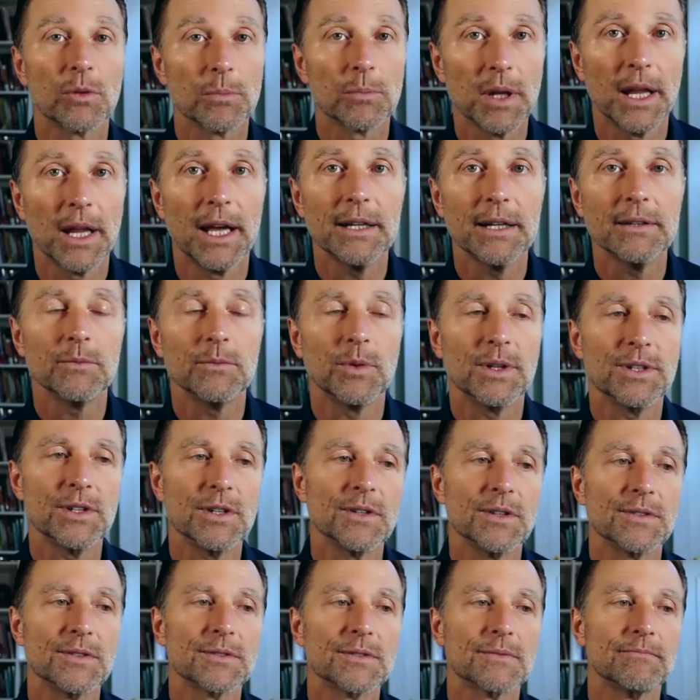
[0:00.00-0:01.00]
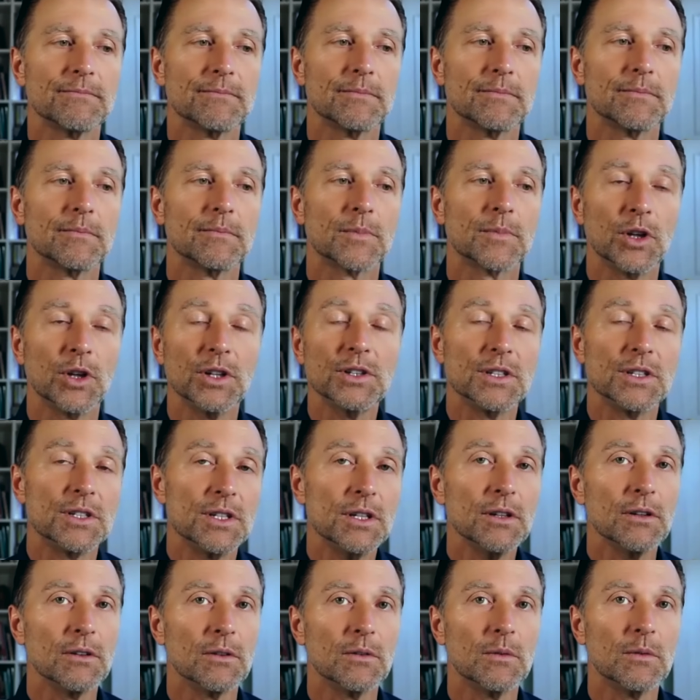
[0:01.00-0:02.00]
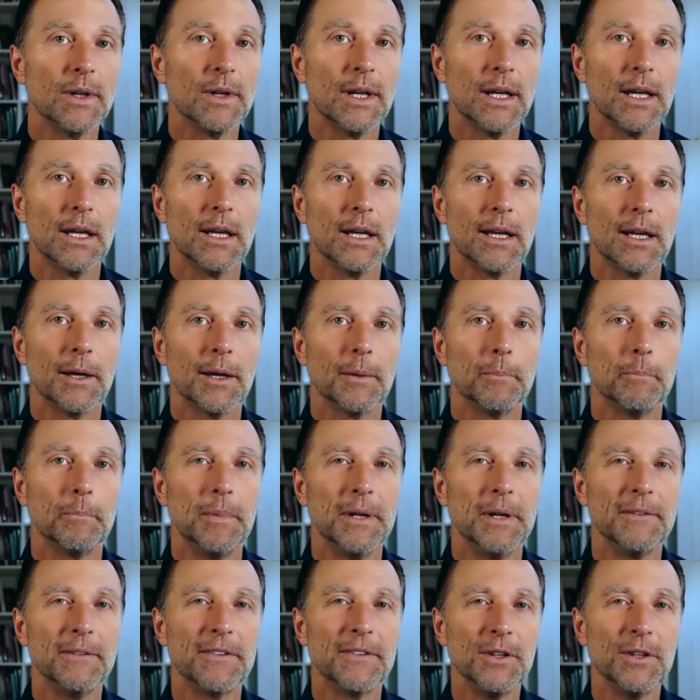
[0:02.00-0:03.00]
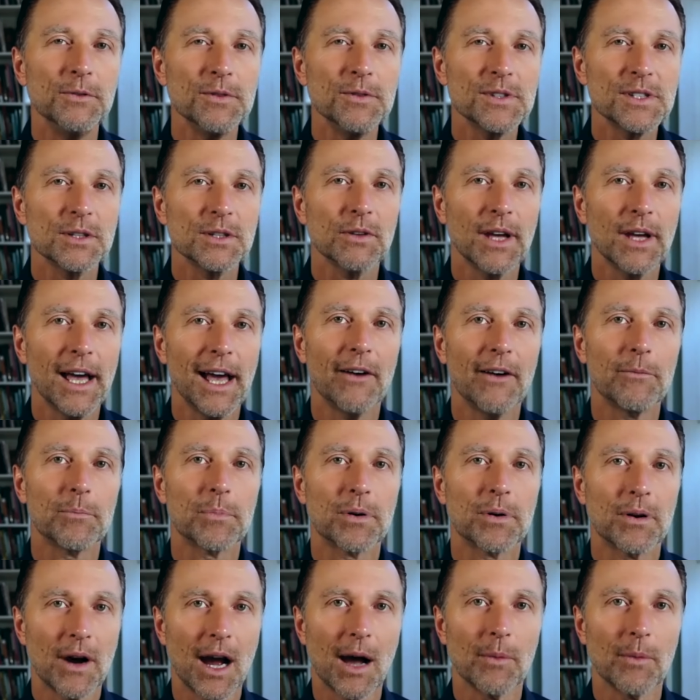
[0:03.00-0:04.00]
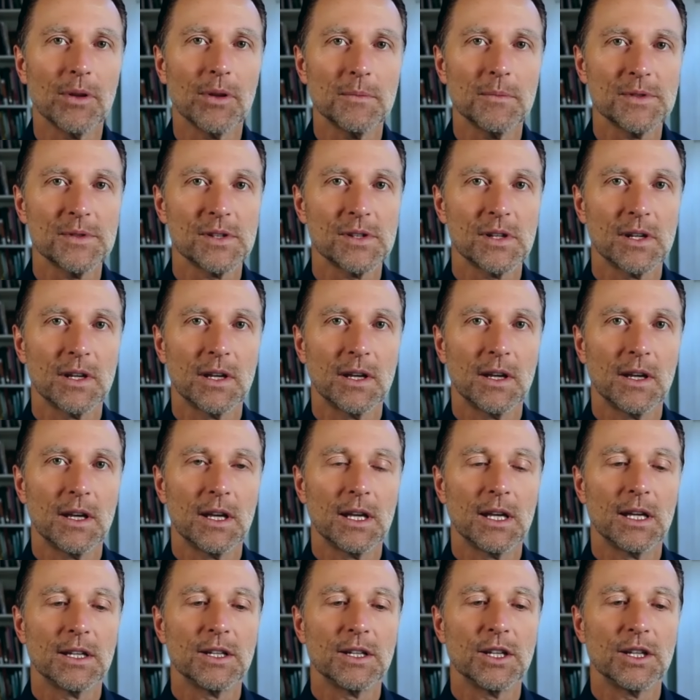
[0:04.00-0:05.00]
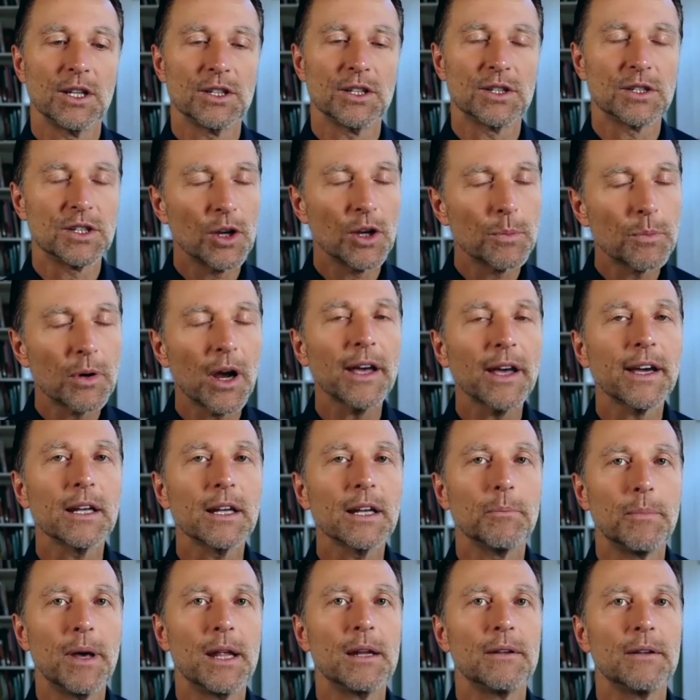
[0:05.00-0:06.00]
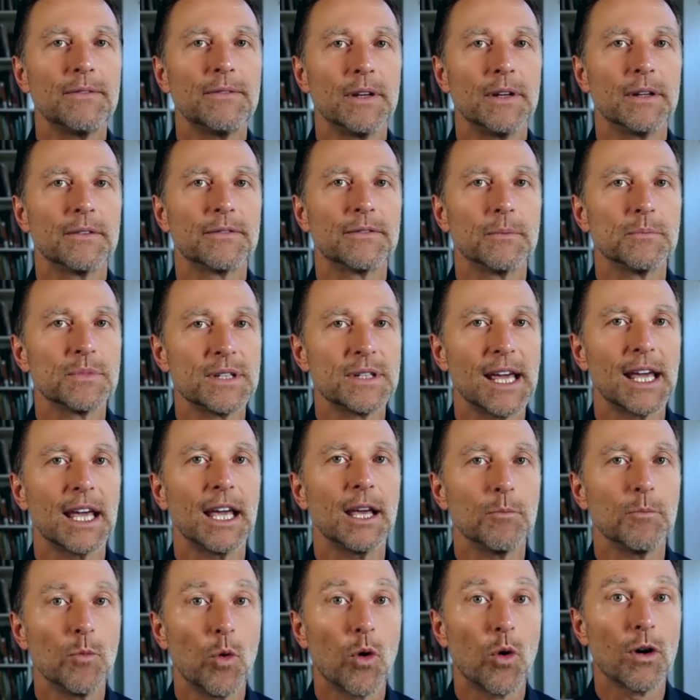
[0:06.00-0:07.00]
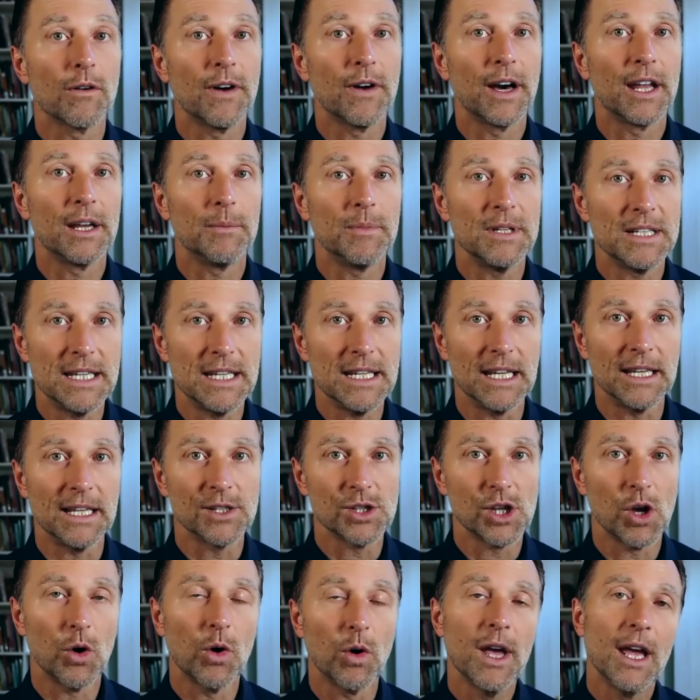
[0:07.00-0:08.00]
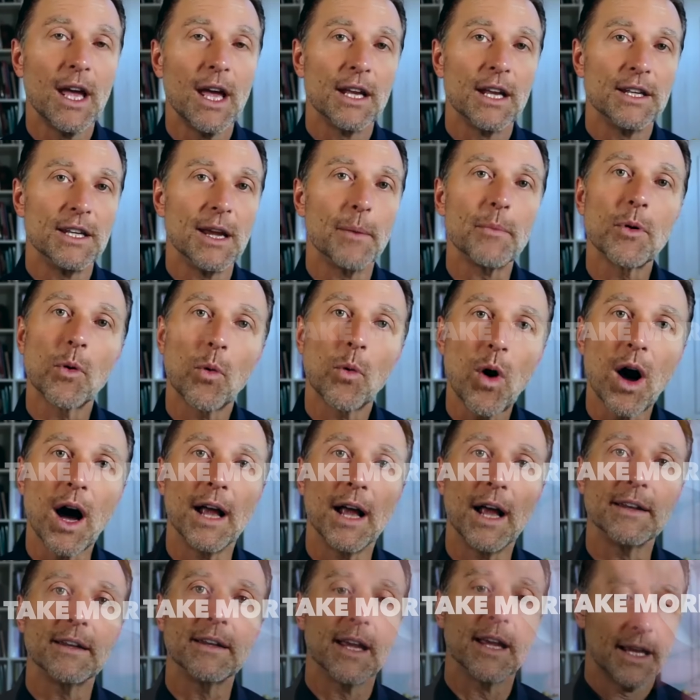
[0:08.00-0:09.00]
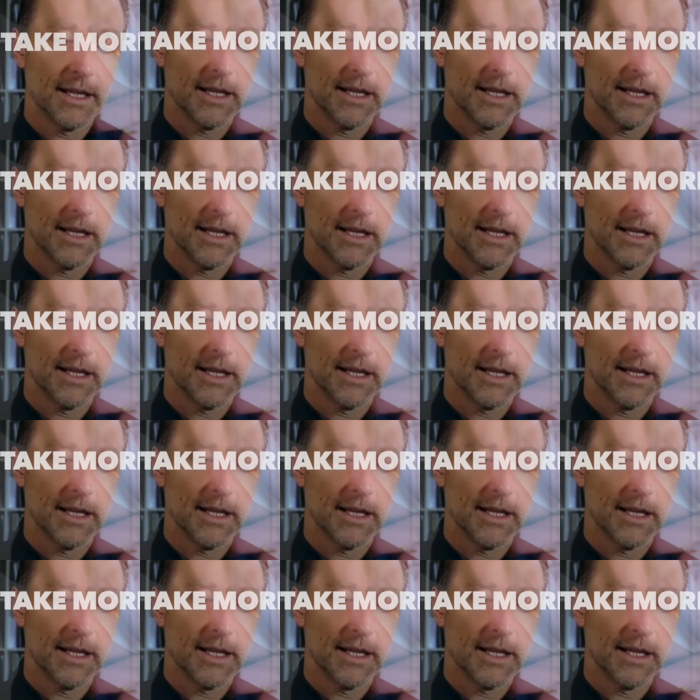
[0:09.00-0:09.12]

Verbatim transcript: your blood, which is good to do, but if you still have problems, you're probably going to benefit from taking more vitamin D. So number one,